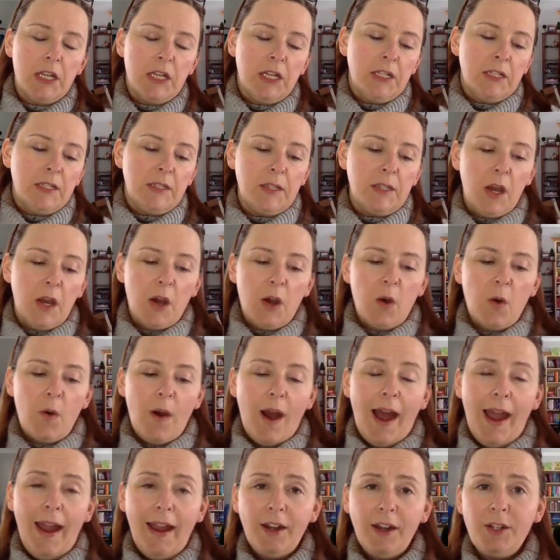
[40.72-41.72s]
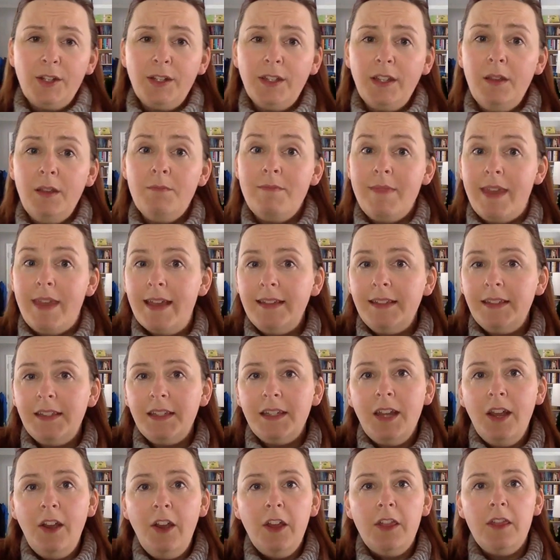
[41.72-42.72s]
So I actually missed
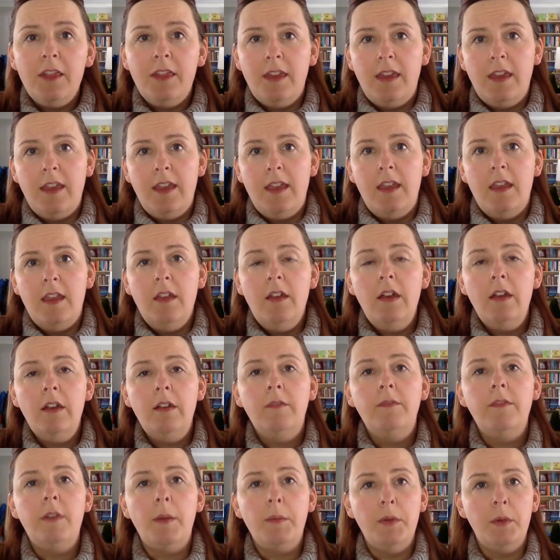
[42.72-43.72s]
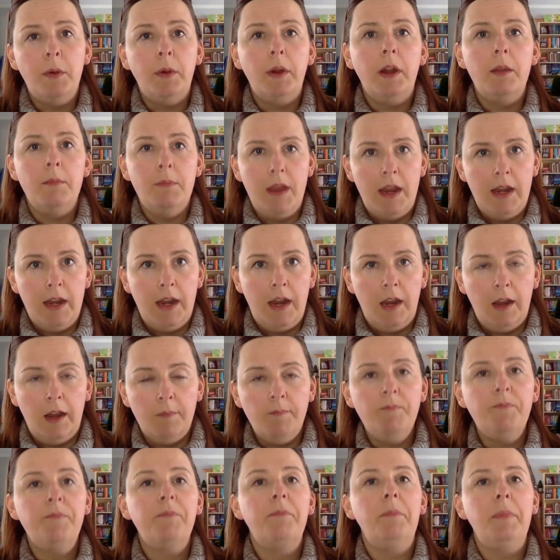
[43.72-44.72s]
the February
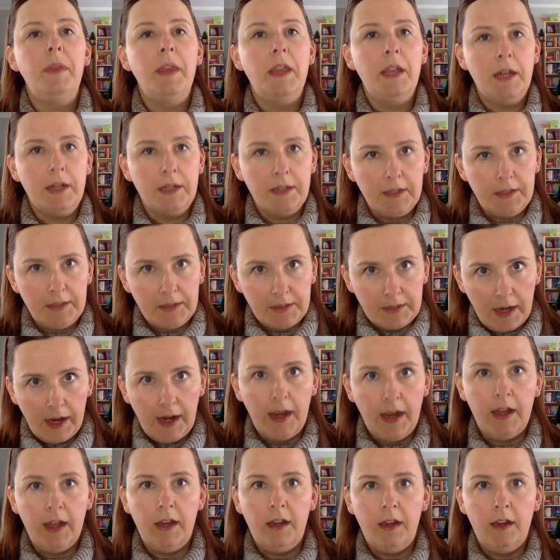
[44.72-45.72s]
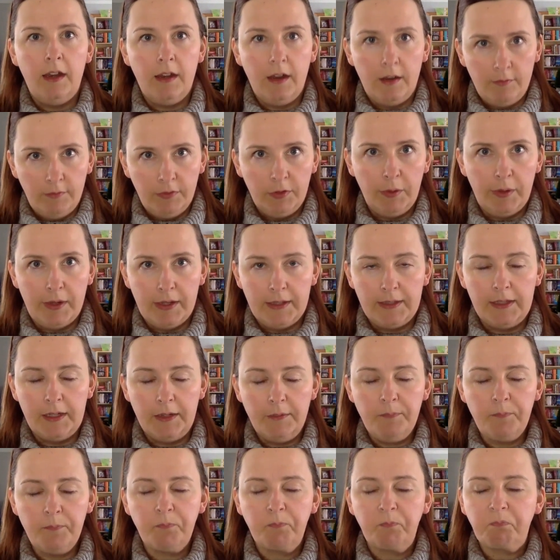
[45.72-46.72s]
meeting because I had
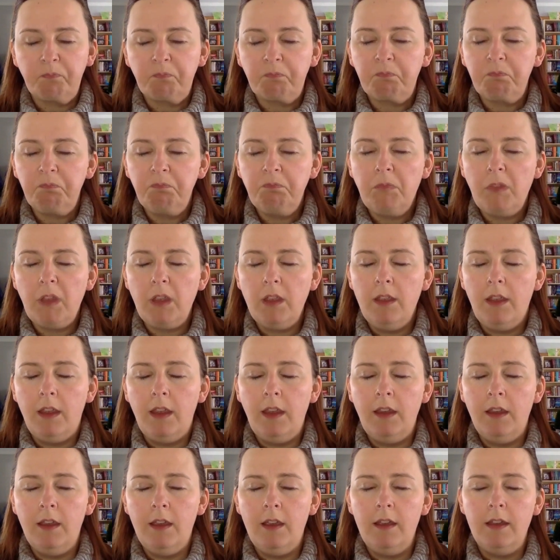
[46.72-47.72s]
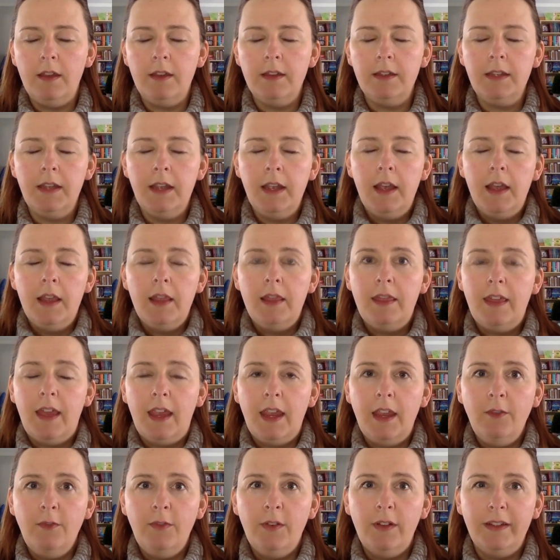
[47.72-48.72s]
influenza. And
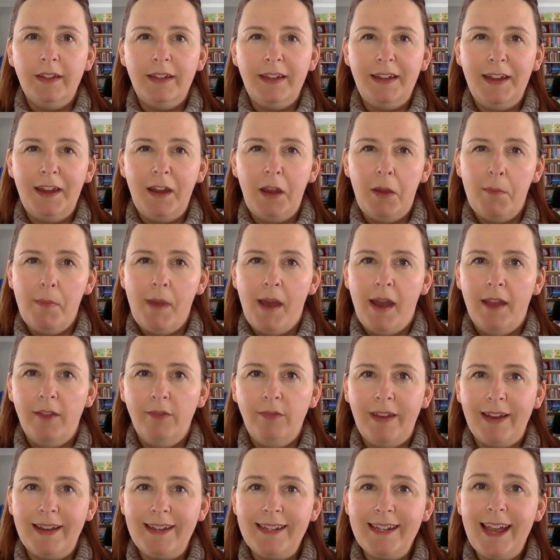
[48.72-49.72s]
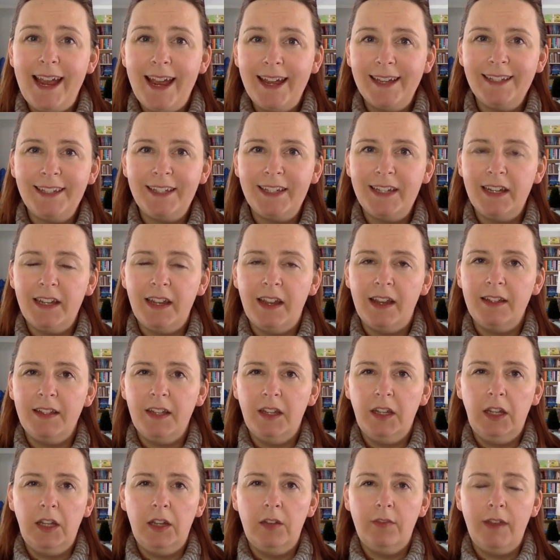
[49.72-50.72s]
thankfully, my fantastic
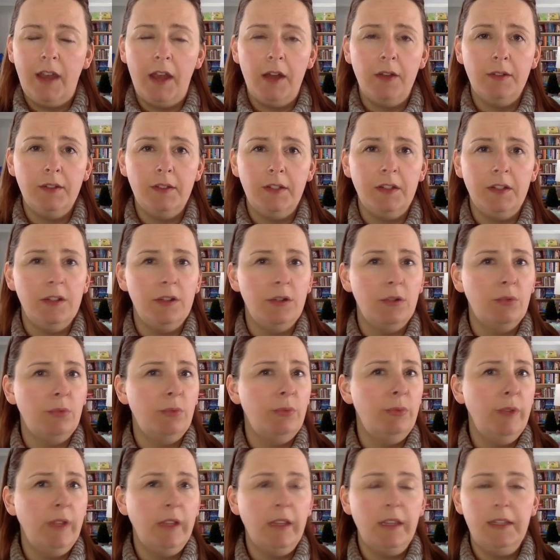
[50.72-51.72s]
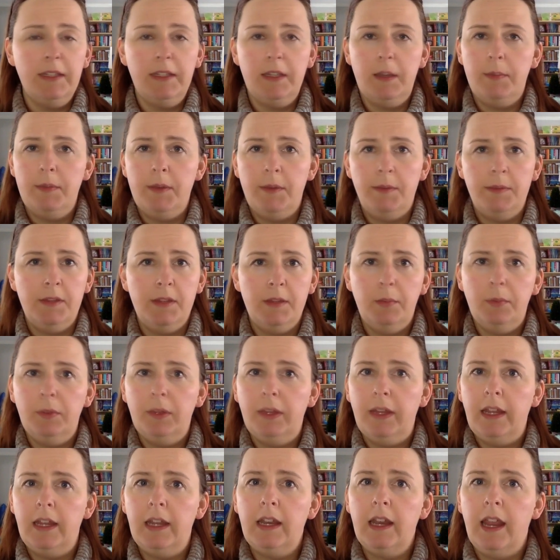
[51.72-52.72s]
executive council really stepped up to the
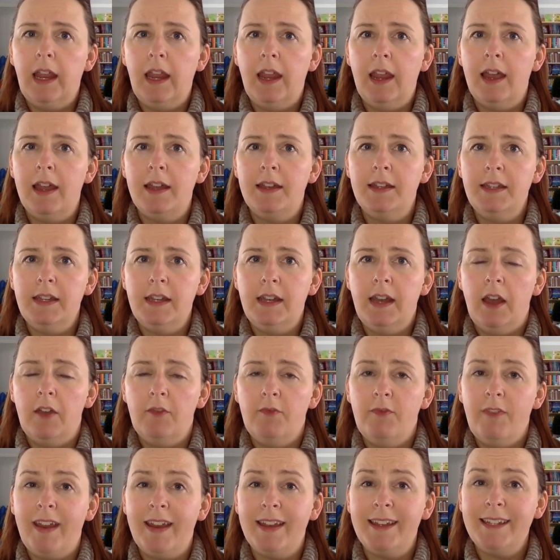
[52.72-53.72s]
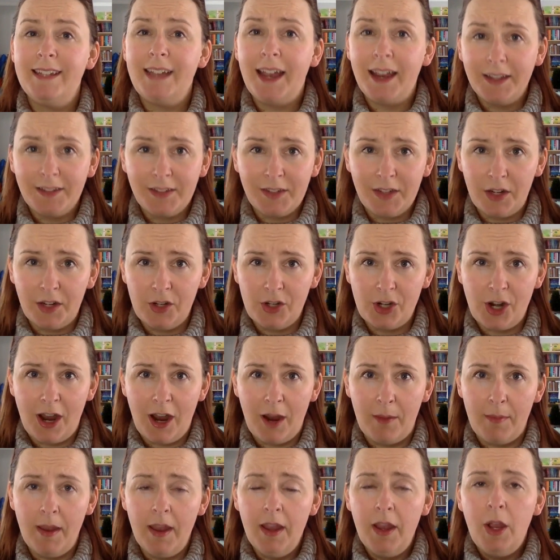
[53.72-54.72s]
plate and did a fantastic
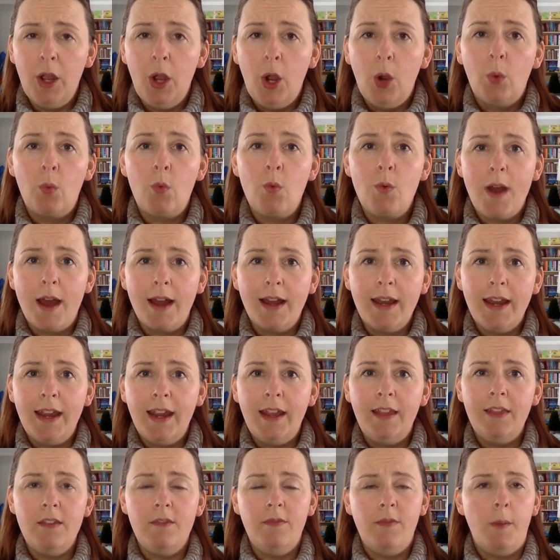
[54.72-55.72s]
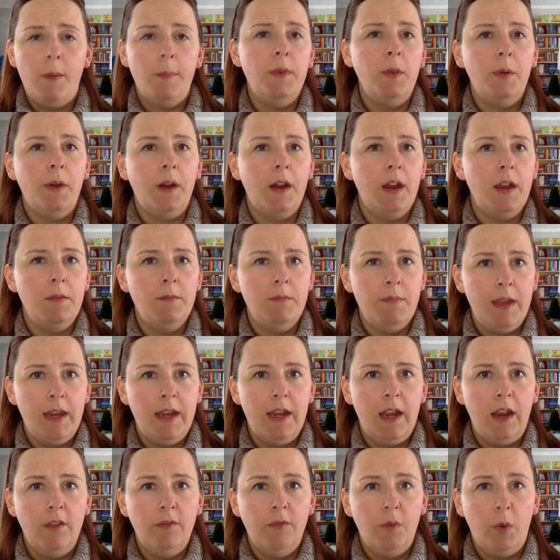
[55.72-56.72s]
job running the February
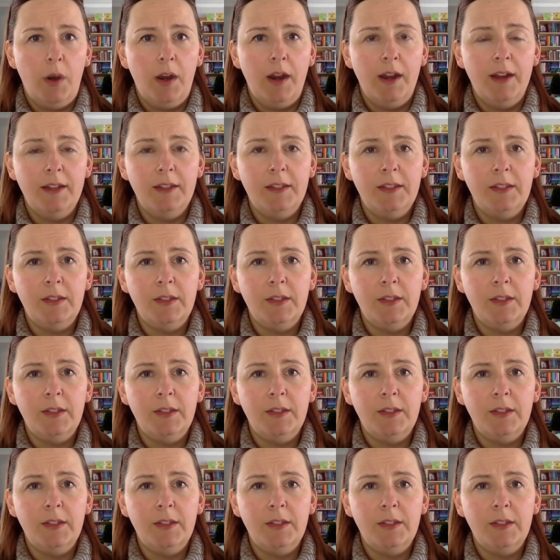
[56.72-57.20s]
meeting for us.